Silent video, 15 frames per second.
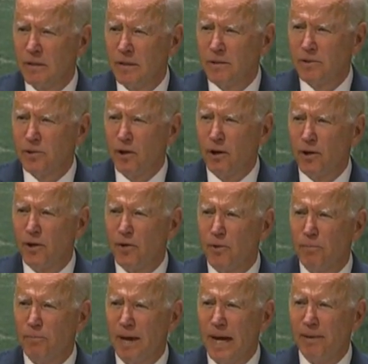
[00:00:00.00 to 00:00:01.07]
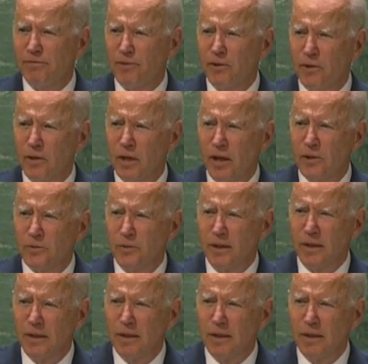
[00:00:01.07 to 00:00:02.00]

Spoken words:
and chart a new path for their country.